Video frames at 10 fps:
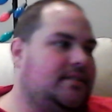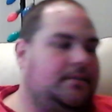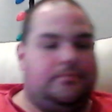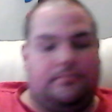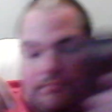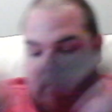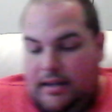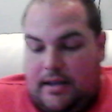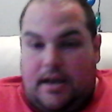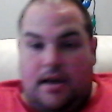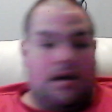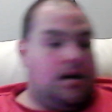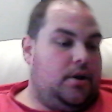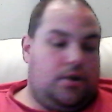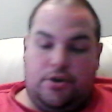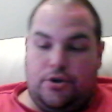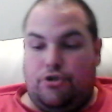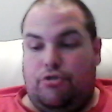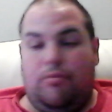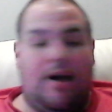Yes.
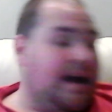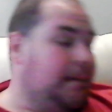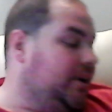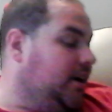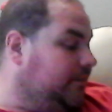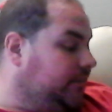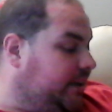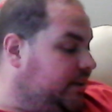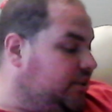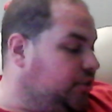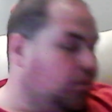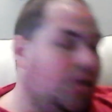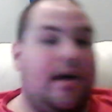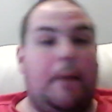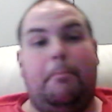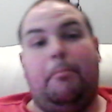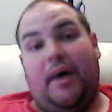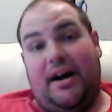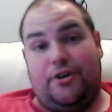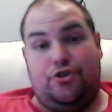Crime novelist is worth
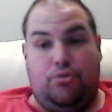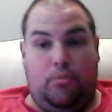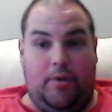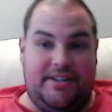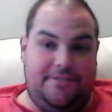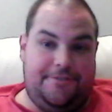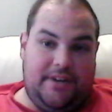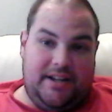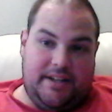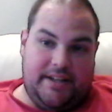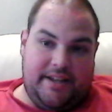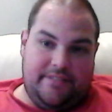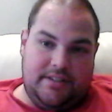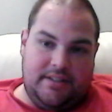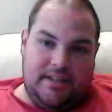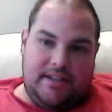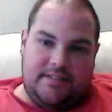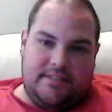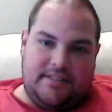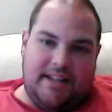$1.25.
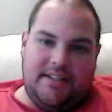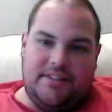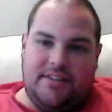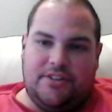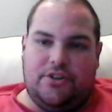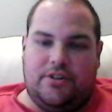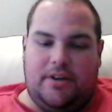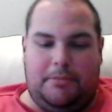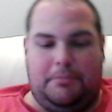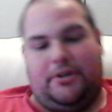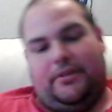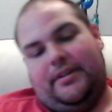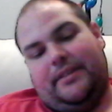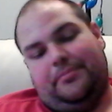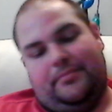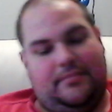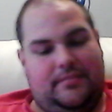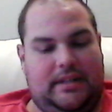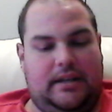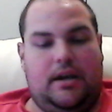Sadly, it's not the good goblin.
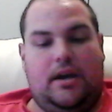Yeah.